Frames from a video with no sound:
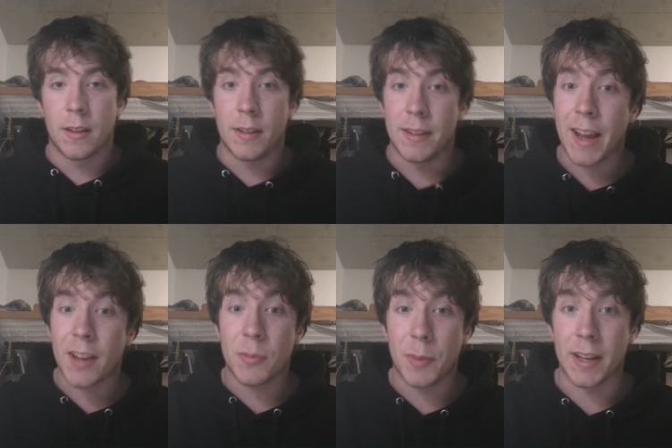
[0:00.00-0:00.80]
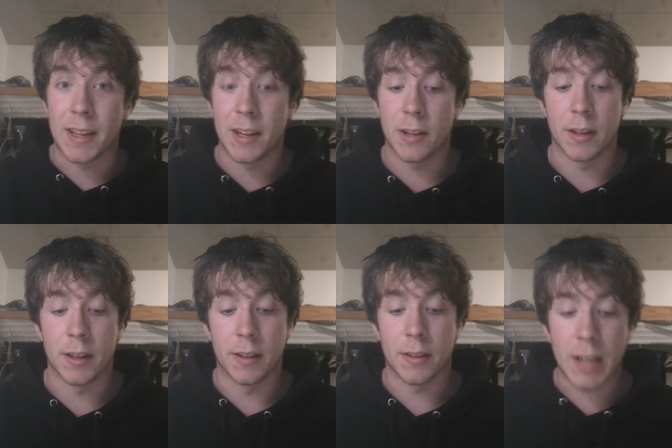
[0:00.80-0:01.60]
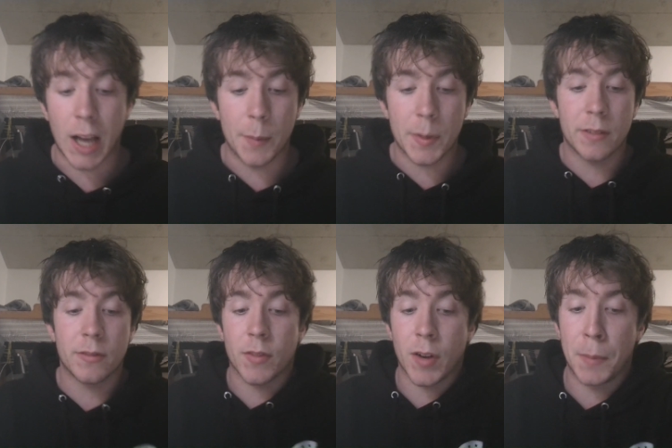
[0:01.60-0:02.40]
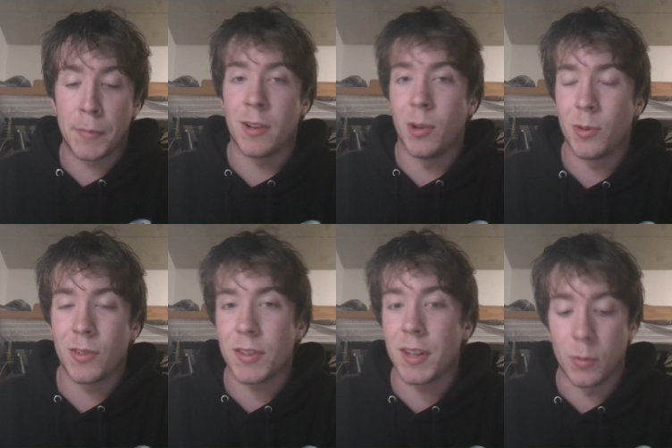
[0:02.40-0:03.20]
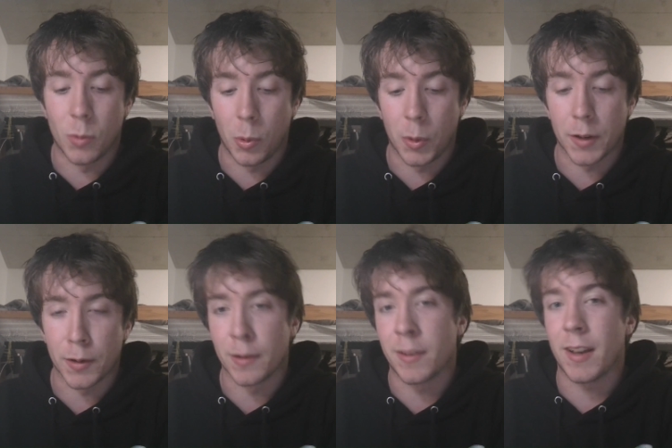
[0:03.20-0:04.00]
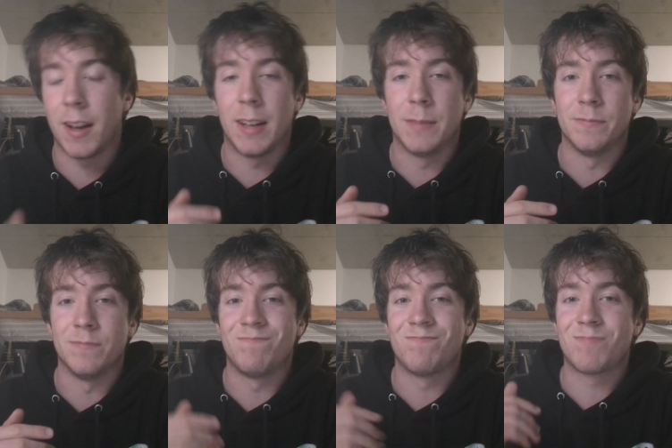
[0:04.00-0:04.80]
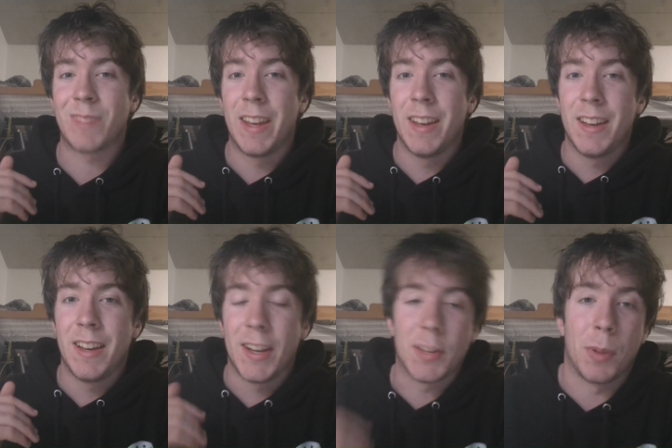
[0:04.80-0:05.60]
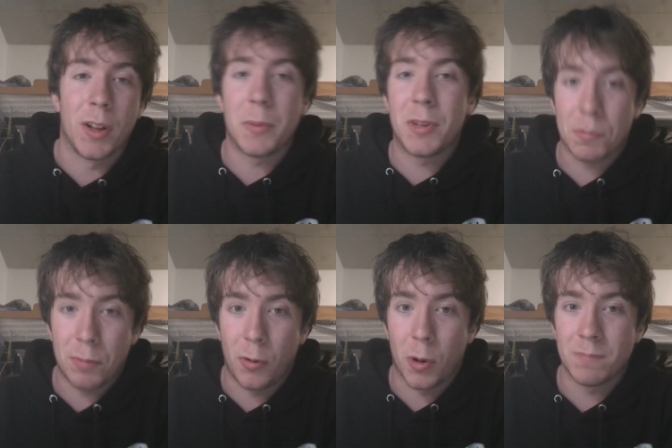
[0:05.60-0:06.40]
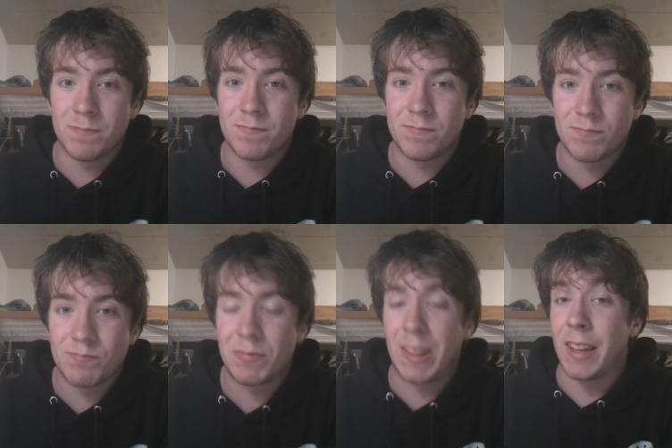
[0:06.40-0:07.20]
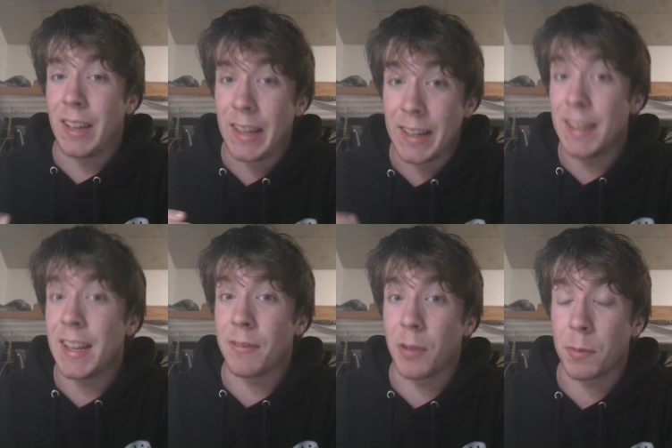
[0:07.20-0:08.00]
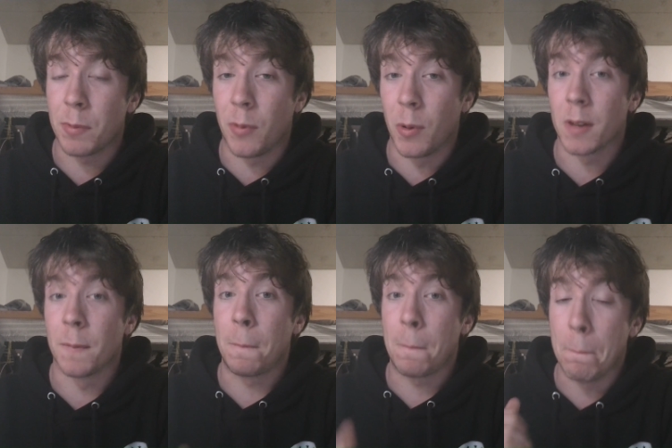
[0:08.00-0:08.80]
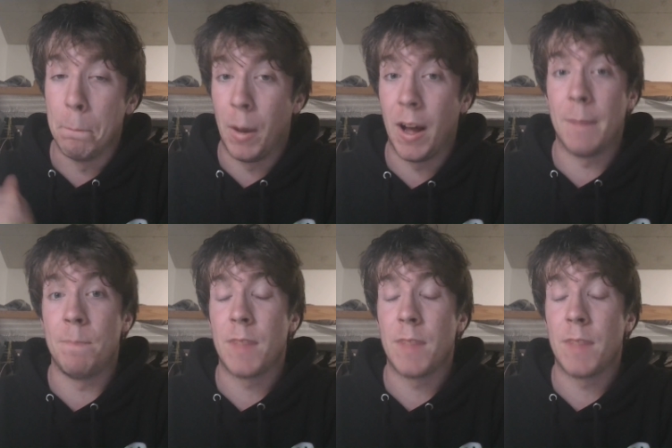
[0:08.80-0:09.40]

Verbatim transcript: Next pick here is coming from the Golden State Warriors. Um, it's a player we took before. He didn't hit for us before, but